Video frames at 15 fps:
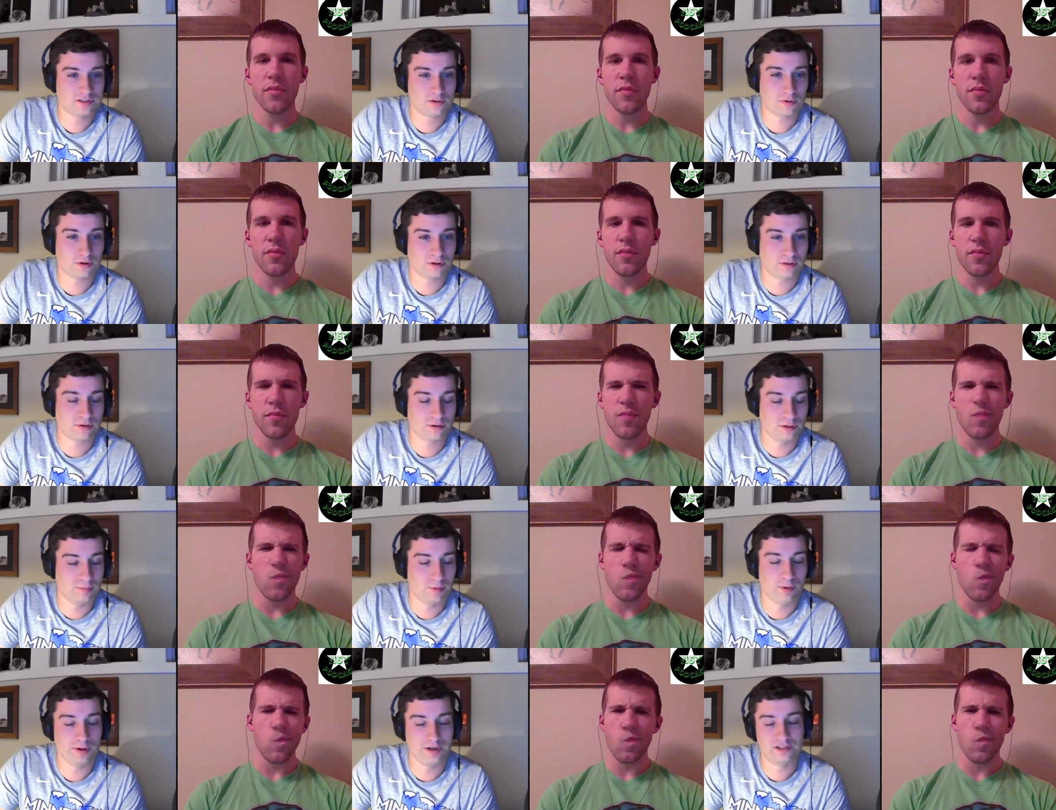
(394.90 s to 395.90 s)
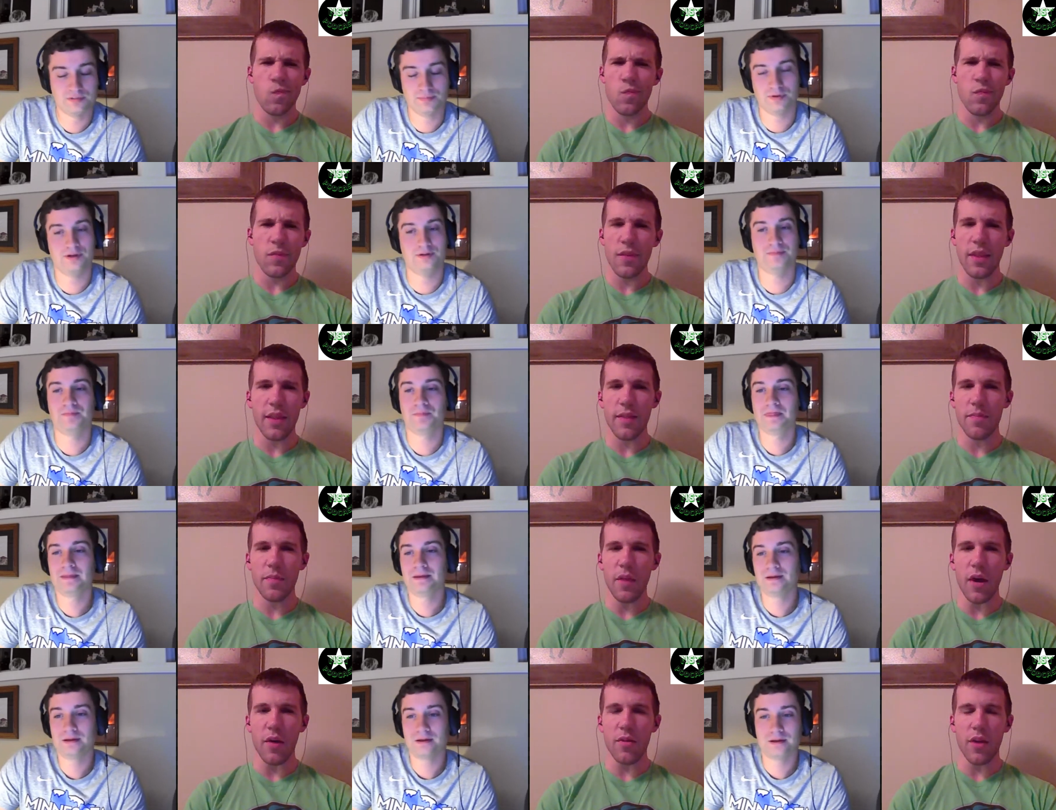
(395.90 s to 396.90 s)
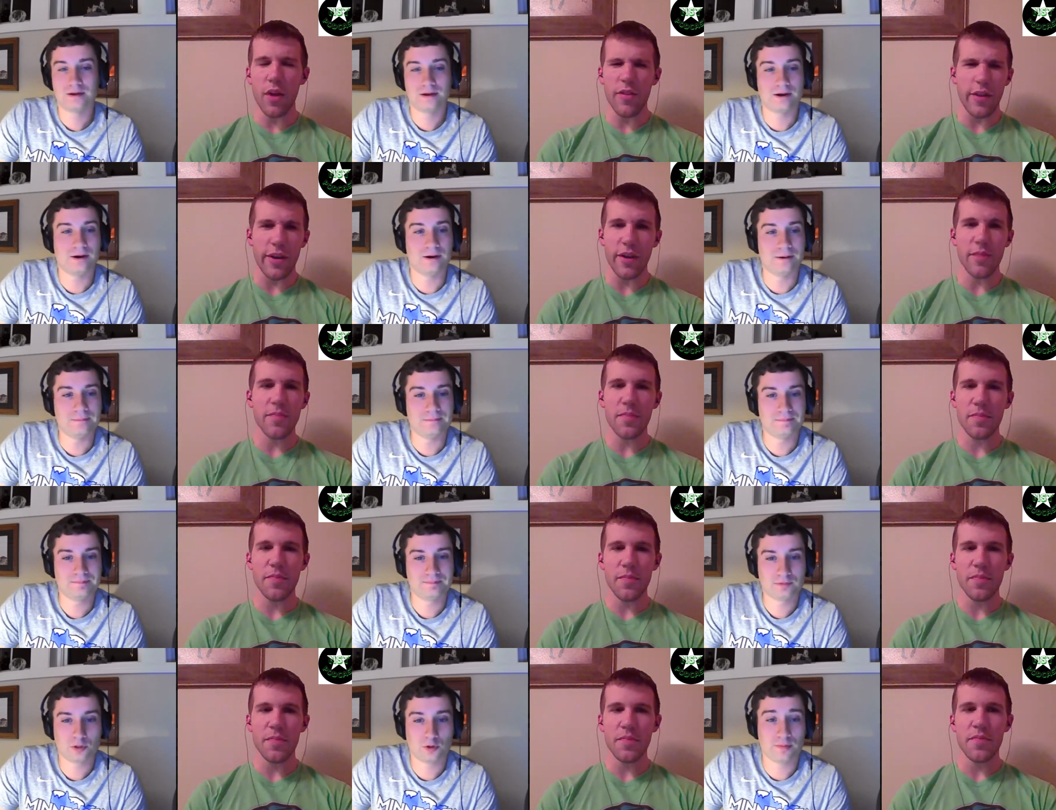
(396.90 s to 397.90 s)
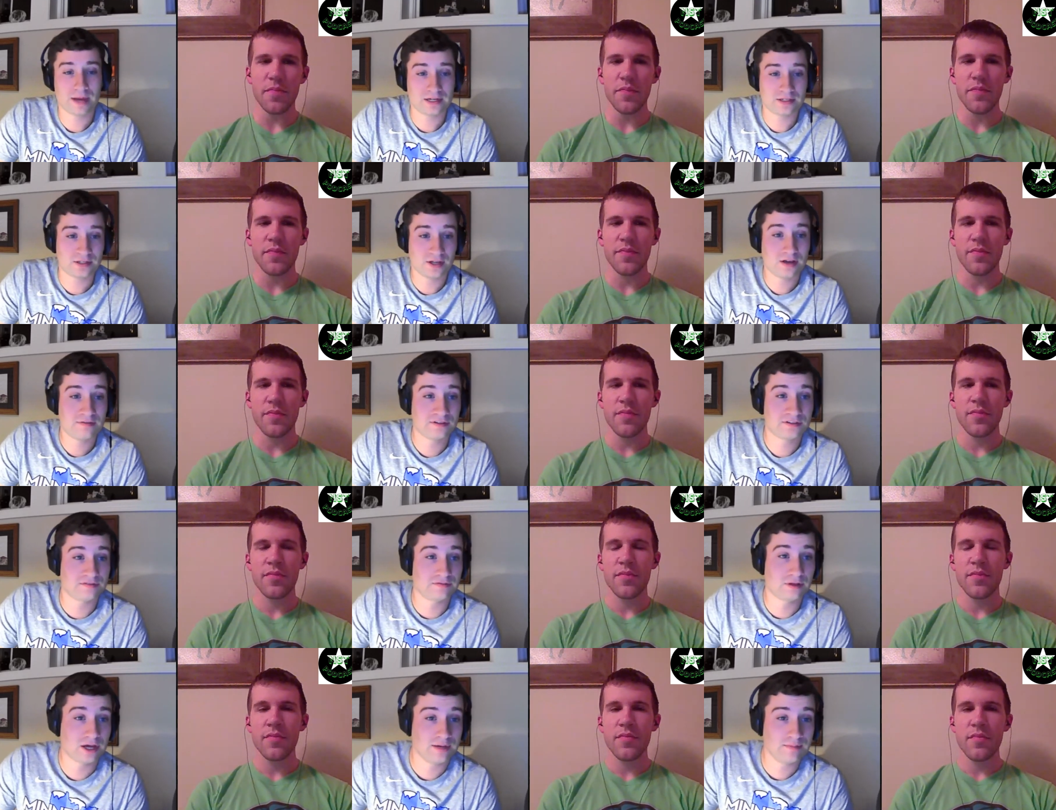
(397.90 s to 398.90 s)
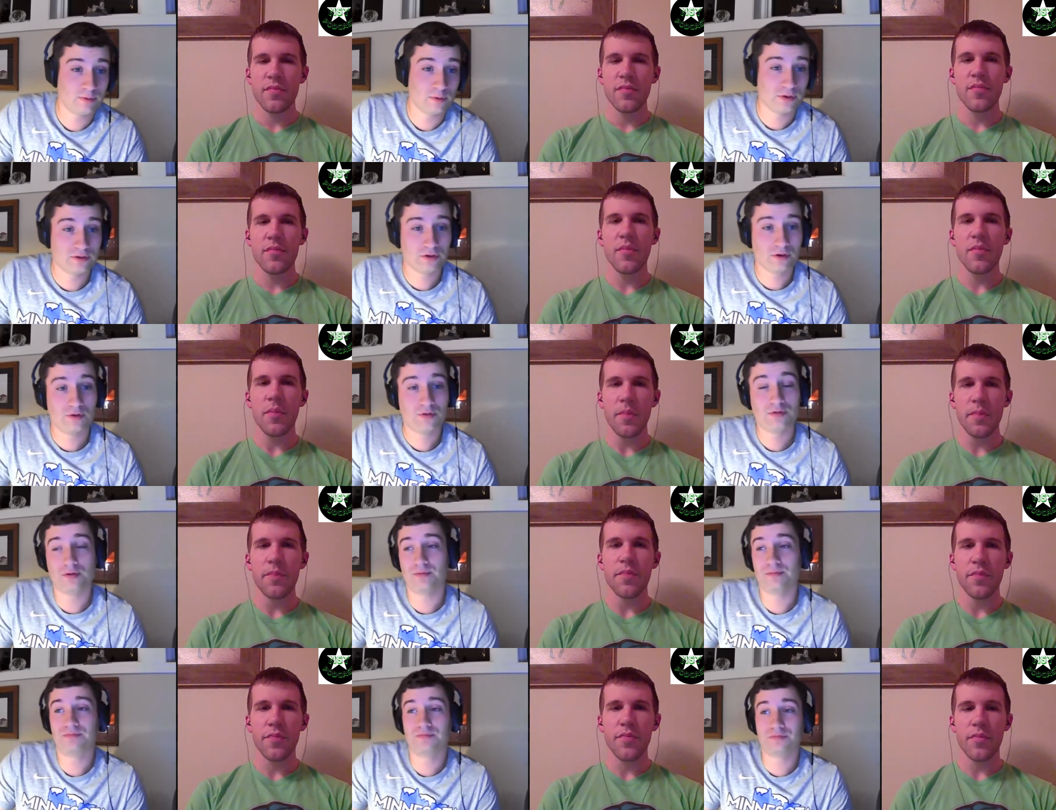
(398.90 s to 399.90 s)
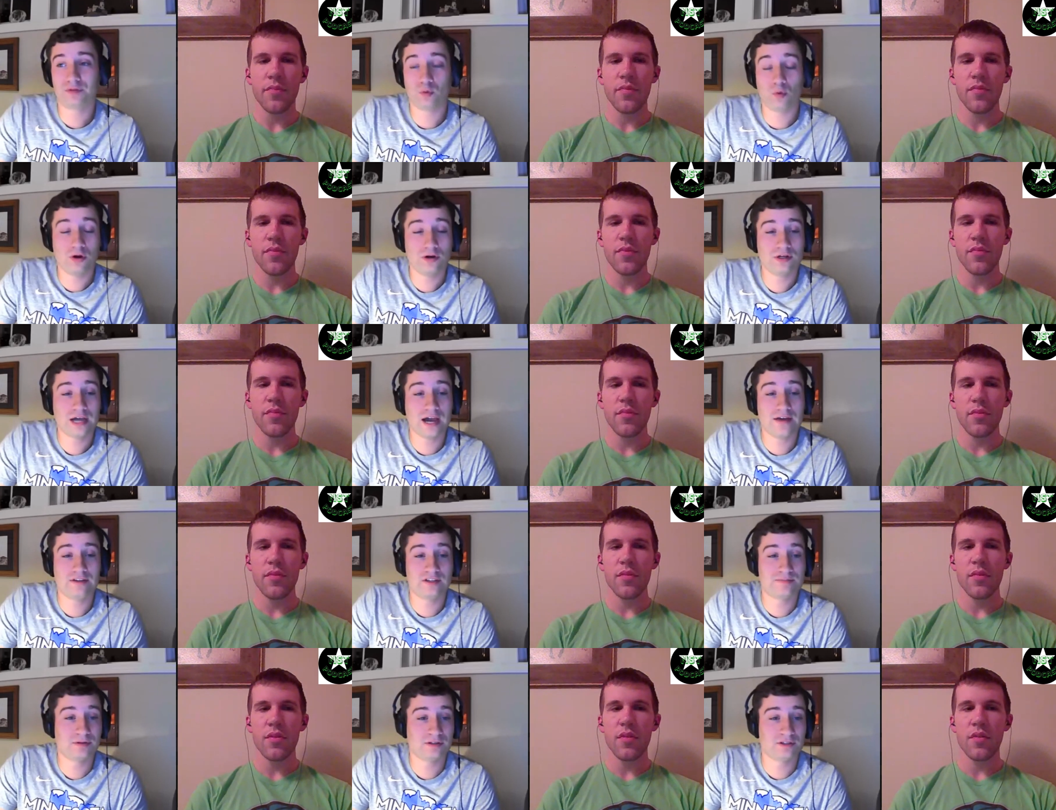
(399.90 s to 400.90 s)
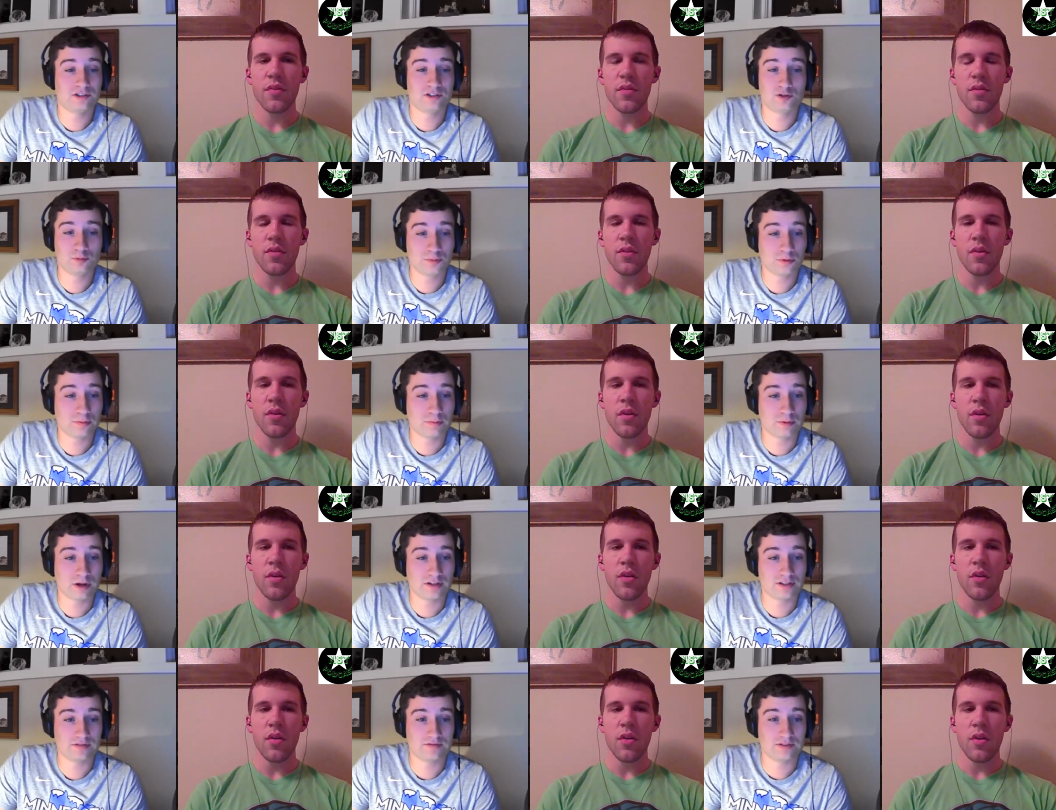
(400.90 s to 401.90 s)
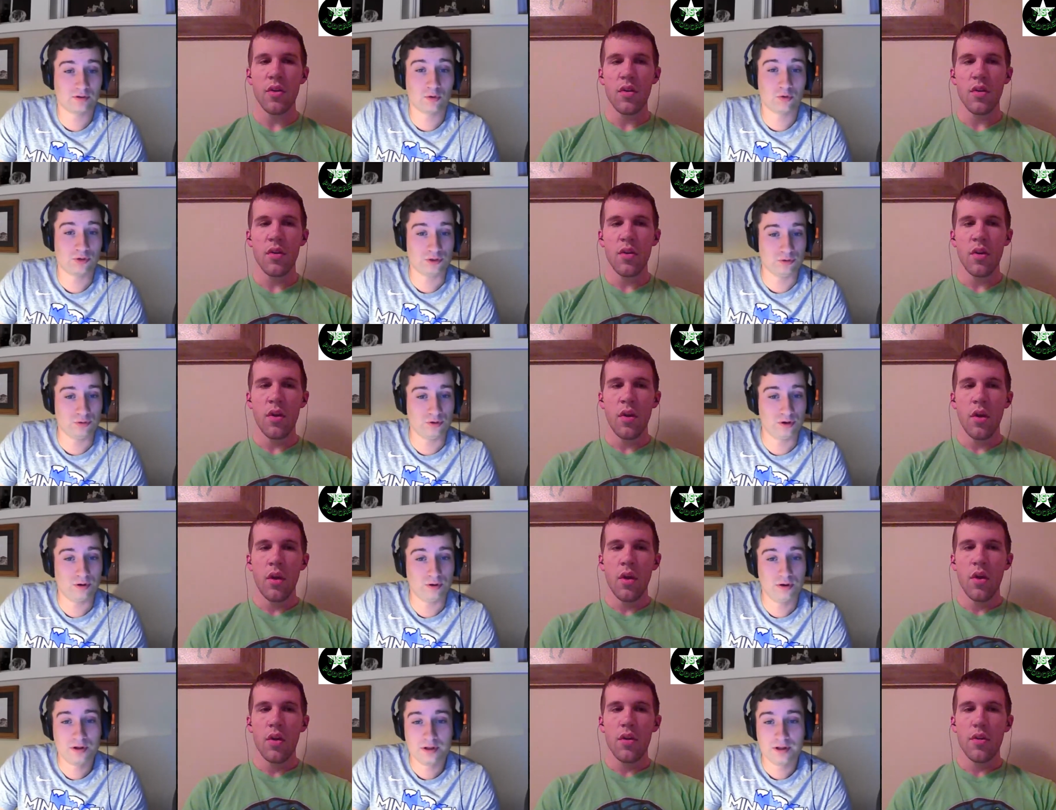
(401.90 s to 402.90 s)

Speaker 1: scoring 30 points, but no, I'll take um, going back to the offensive line point though, the the one guy that's been super impressive is Oli Udoh.